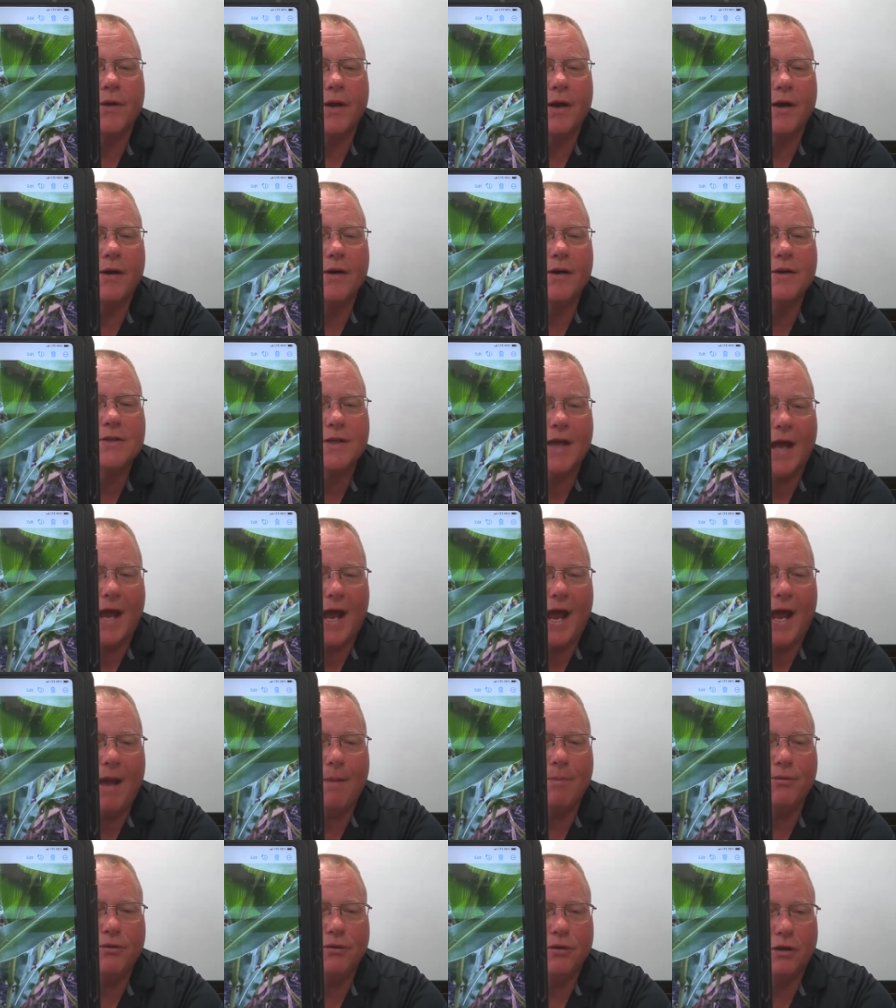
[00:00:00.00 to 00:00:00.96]
there is
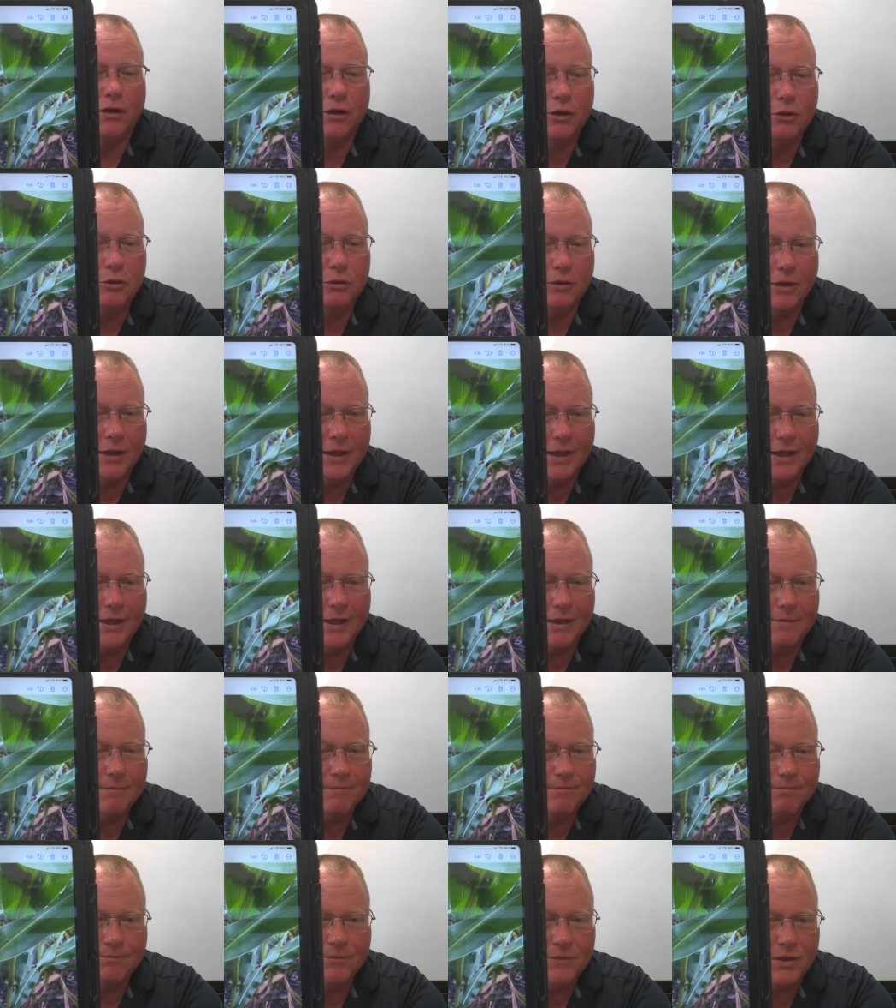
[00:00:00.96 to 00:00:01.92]

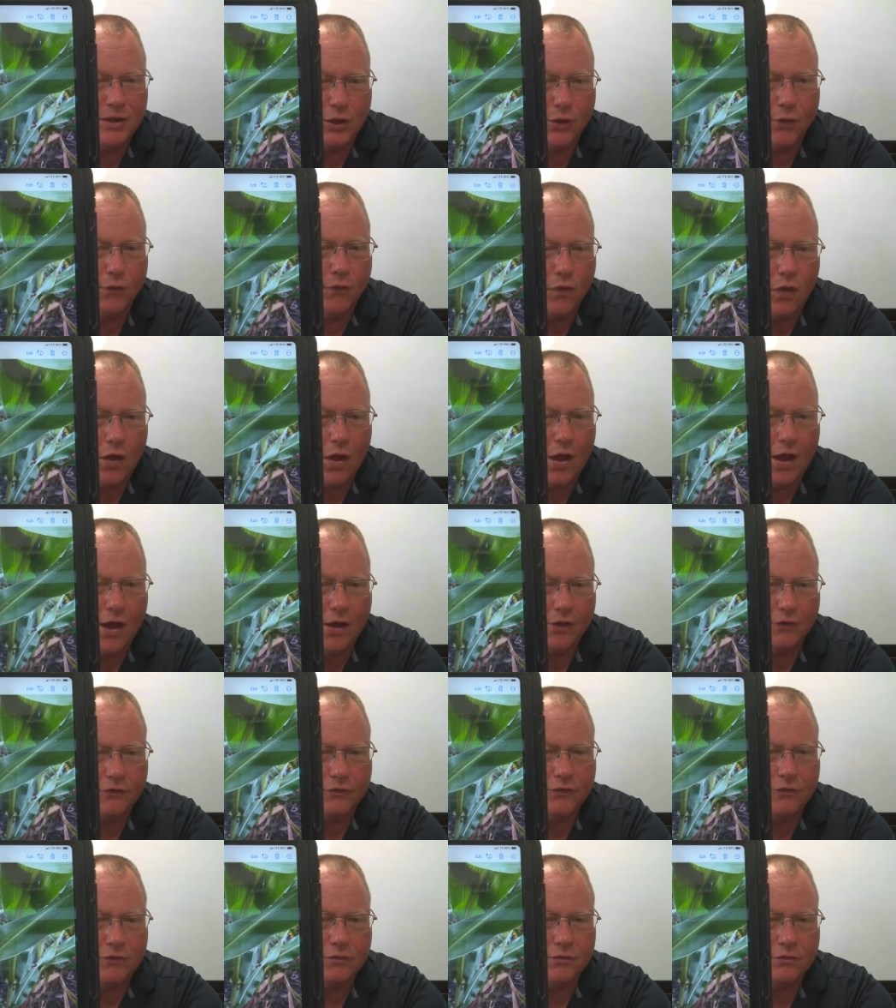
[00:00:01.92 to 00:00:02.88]
absolutely yield
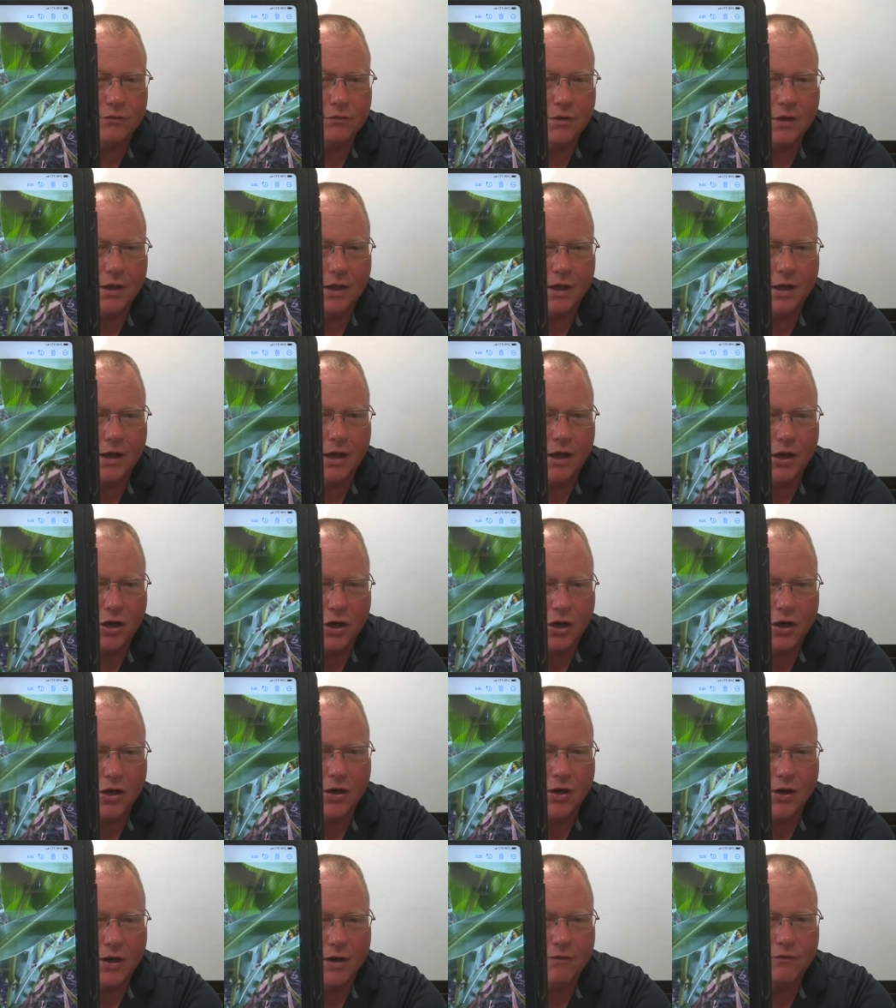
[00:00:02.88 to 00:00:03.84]
loss
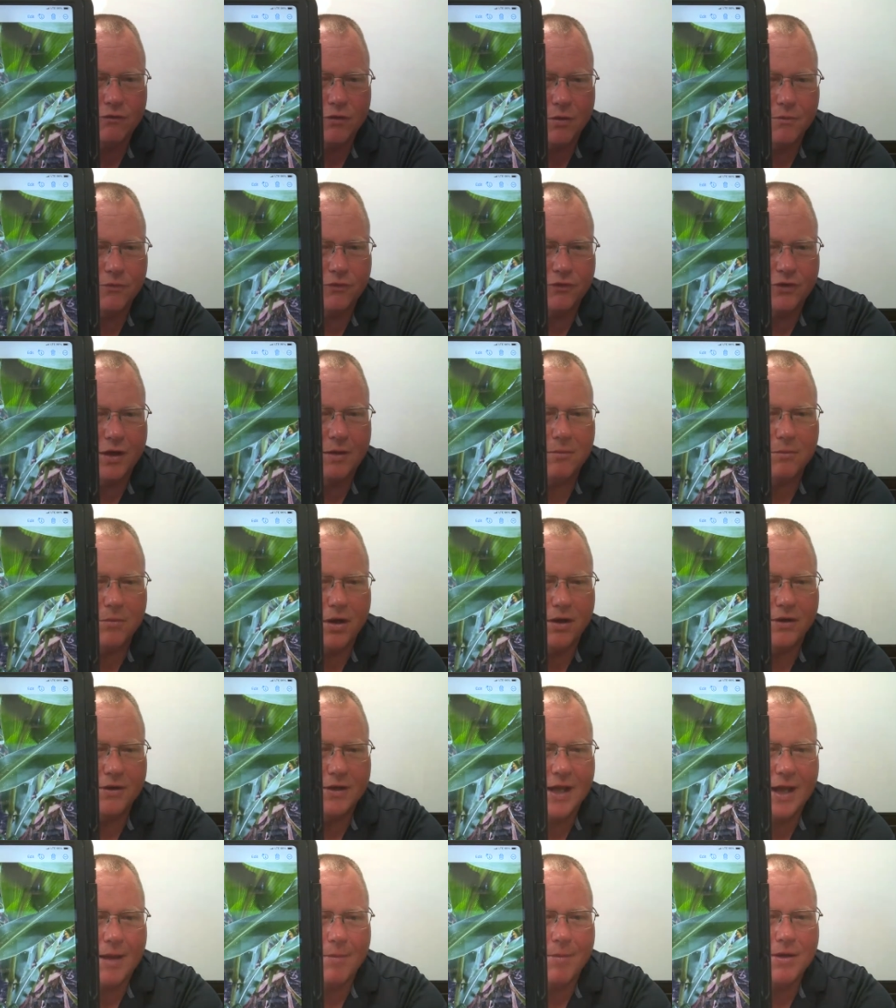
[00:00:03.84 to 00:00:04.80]
occurring from stink
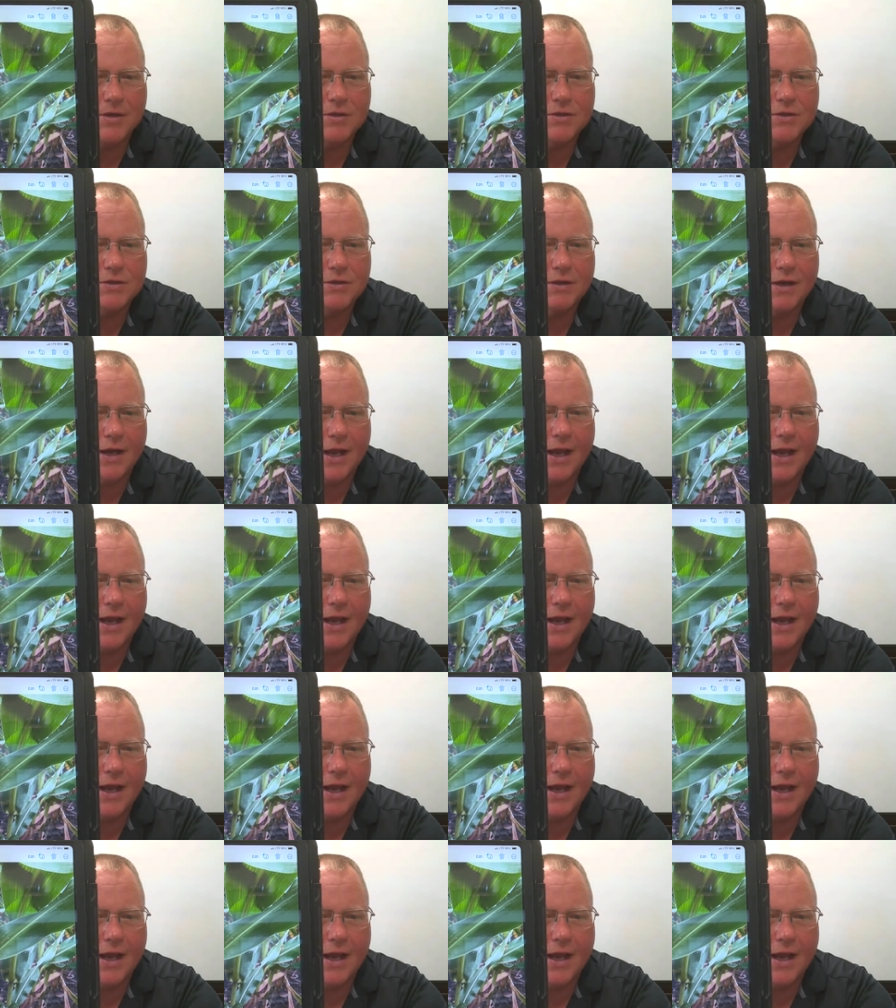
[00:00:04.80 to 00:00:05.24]
bug damage,